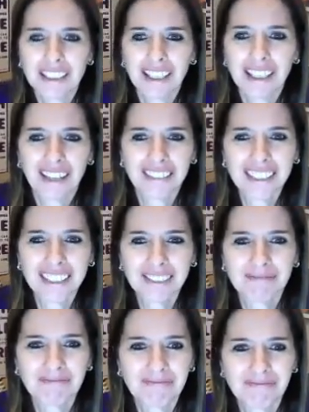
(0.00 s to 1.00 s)
All right?
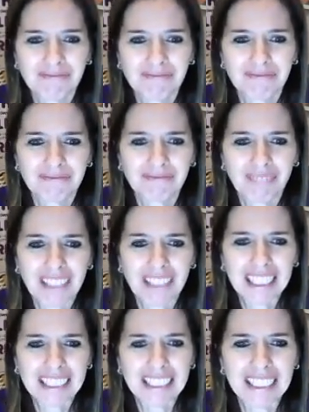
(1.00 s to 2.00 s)

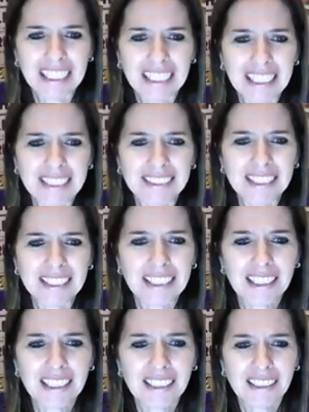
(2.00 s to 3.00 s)
The
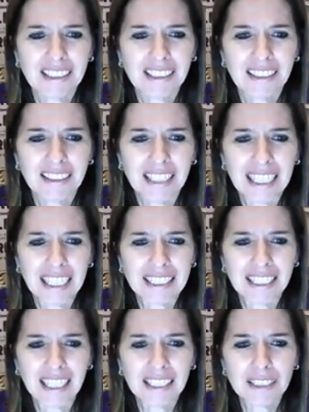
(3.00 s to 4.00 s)
E-D at
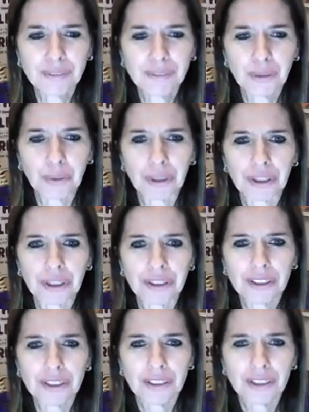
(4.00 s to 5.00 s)
the end of a
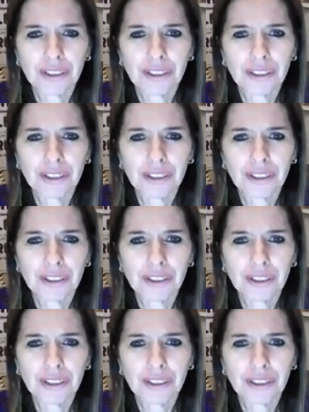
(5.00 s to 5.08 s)
word